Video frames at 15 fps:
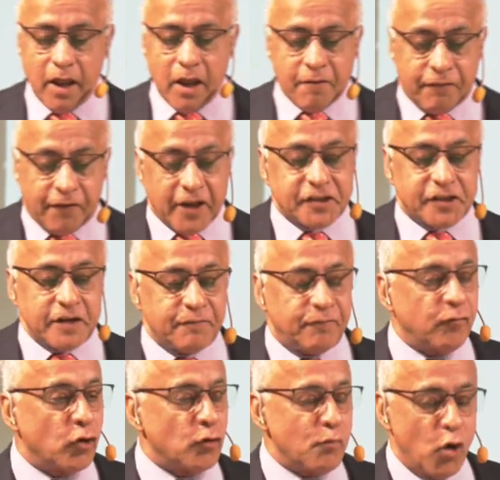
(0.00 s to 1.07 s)
First and
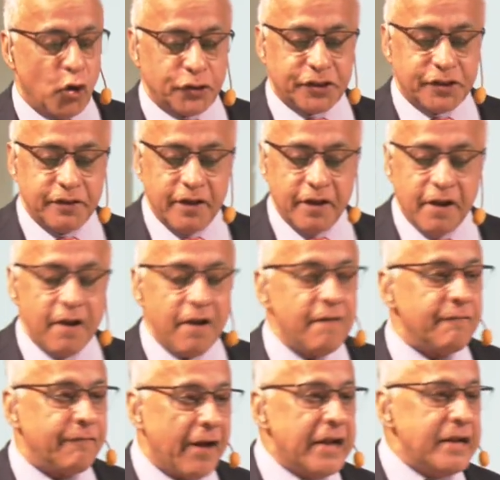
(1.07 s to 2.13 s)
foremost,
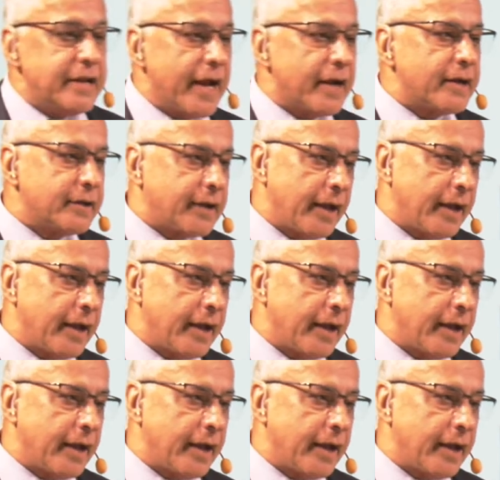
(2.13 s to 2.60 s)
FinTech can